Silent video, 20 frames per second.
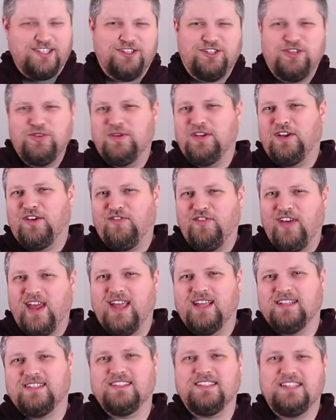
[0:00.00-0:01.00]
Is it too in your
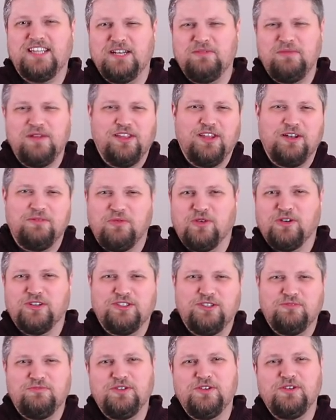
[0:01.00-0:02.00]
face? Does it need to be a little more
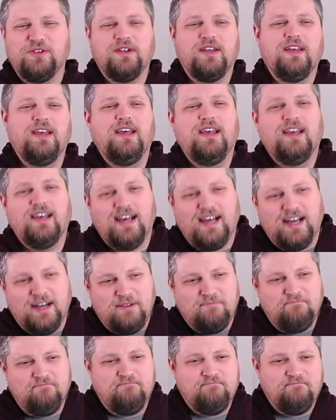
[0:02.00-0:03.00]
subdued?
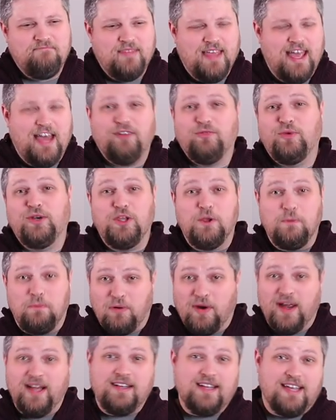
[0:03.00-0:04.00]
Um, yeah, when you
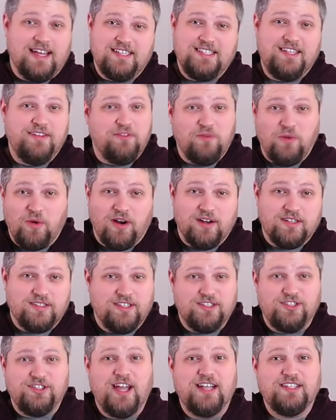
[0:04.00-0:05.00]
print, it gets even worse.
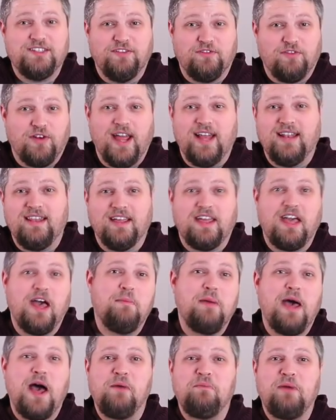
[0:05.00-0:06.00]
The shades of red that
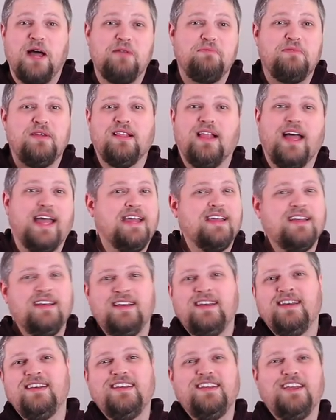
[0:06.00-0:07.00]
come out might be like
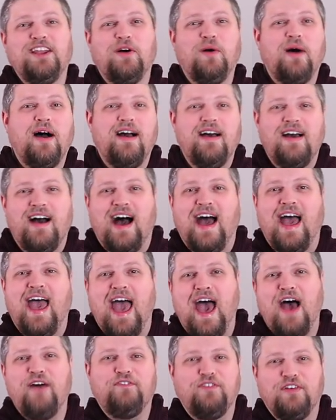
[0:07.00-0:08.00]
you know, a, a
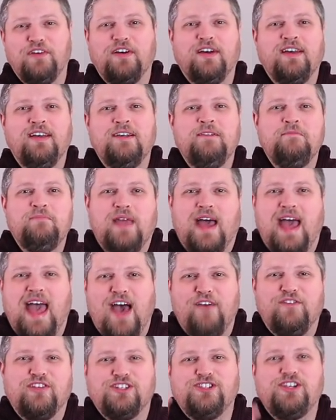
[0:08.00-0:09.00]
half a, a
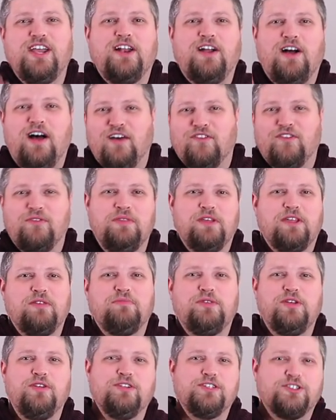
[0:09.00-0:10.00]
half a shade off from the
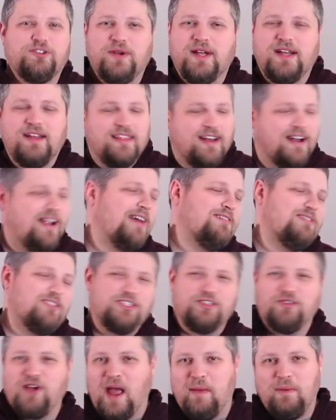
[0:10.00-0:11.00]
computer screen, and then I'll have to
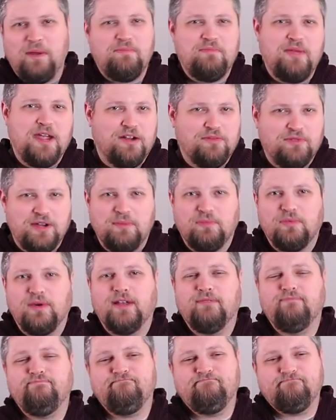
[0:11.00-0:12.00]
scrap it and make a
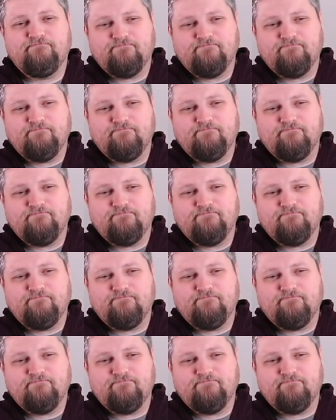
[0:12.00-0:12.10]
reprint.